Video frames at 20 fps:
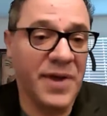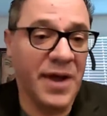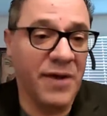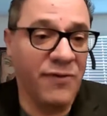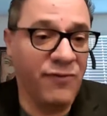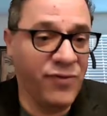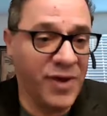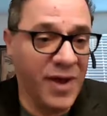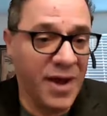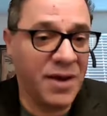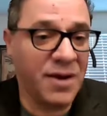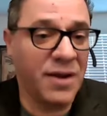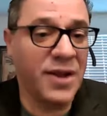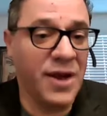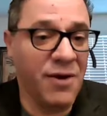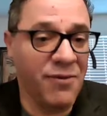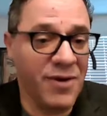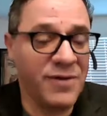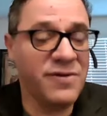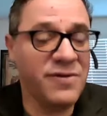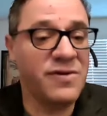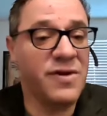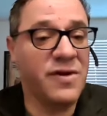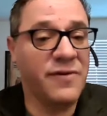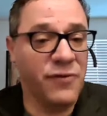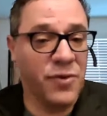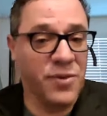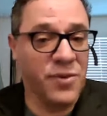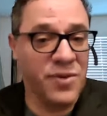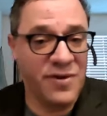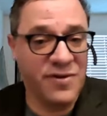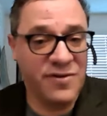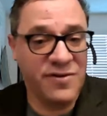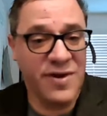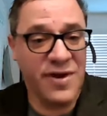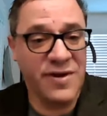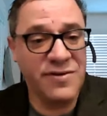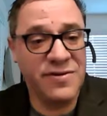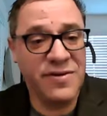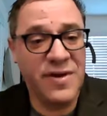FDA clearance for these
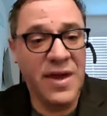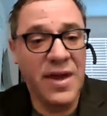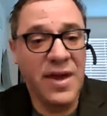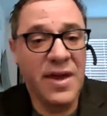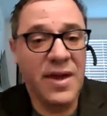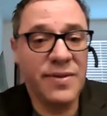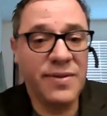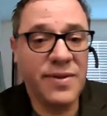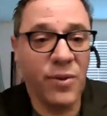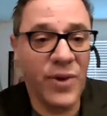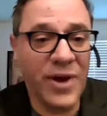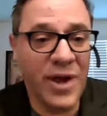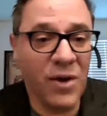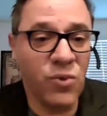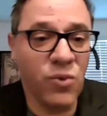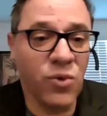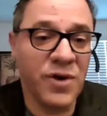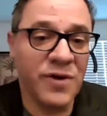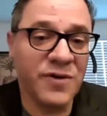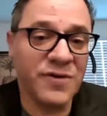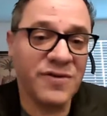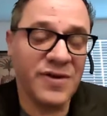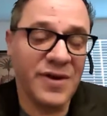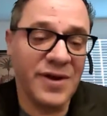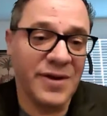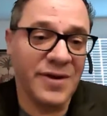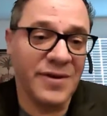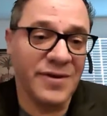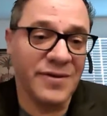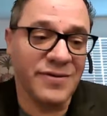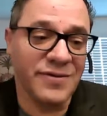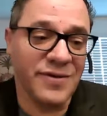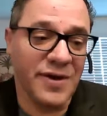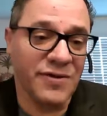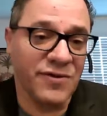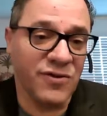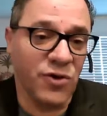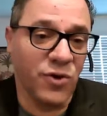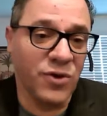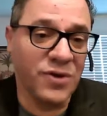tests. The way it works is
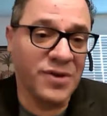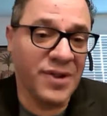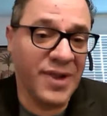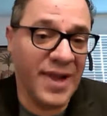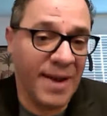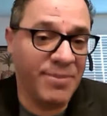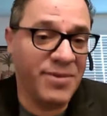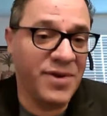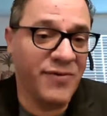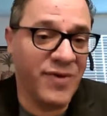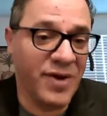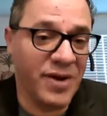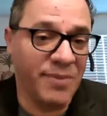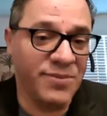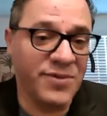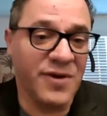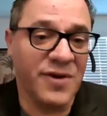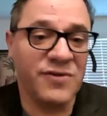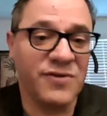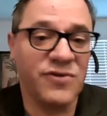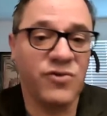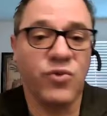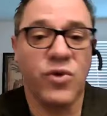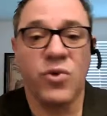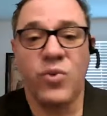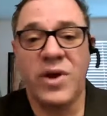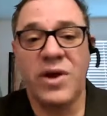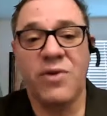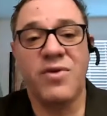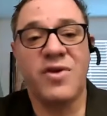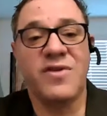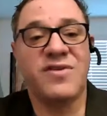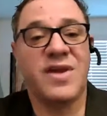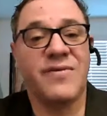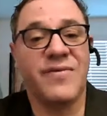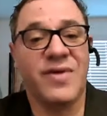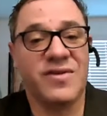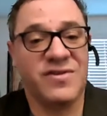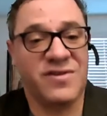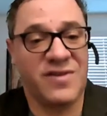it's called lab developed test, where we
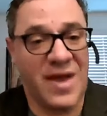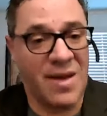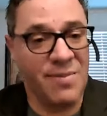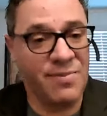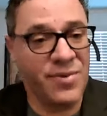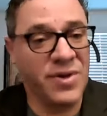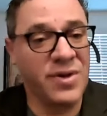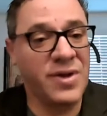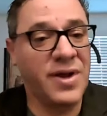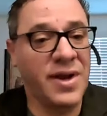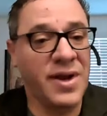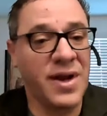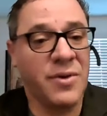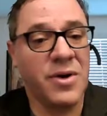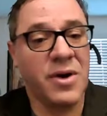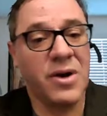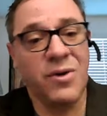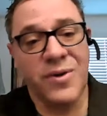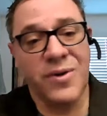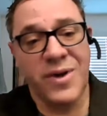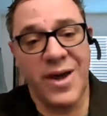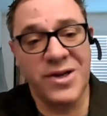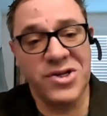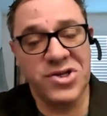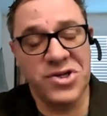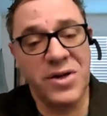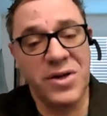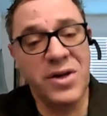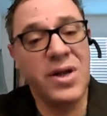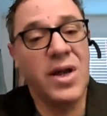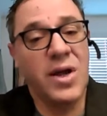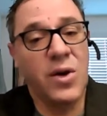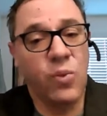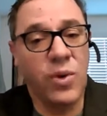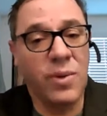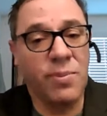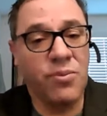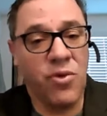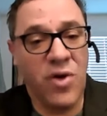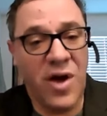receive a sample in our location,
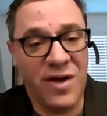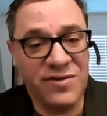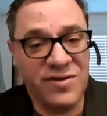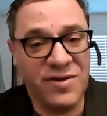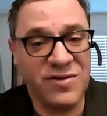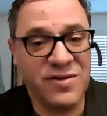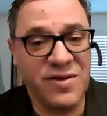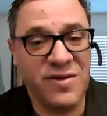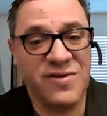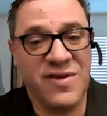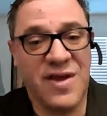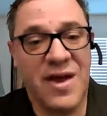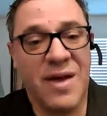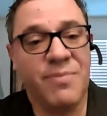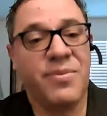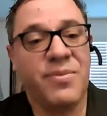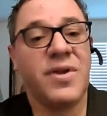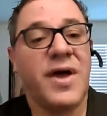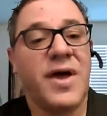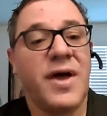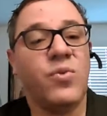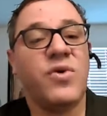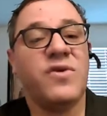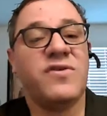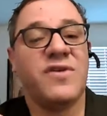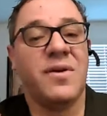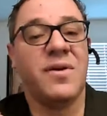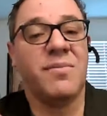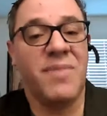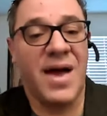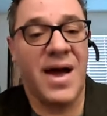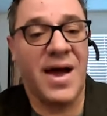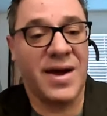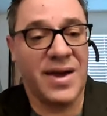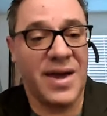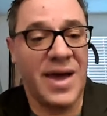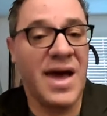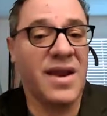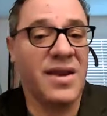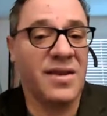we process the sample, and we send
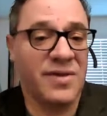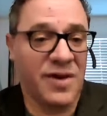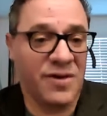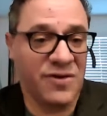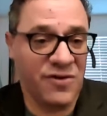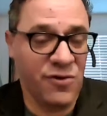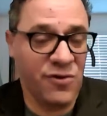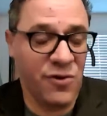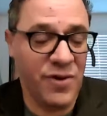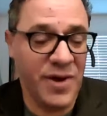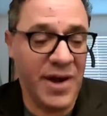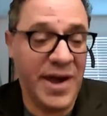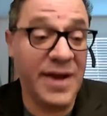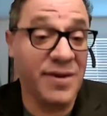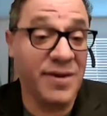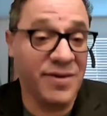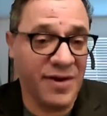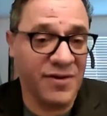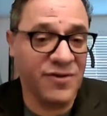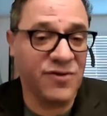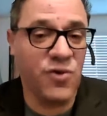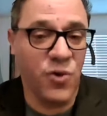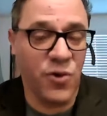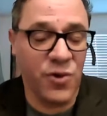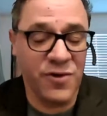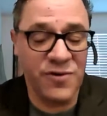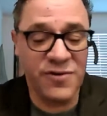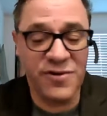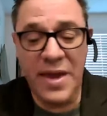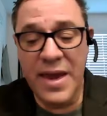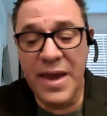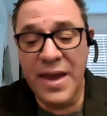back AditxtScores.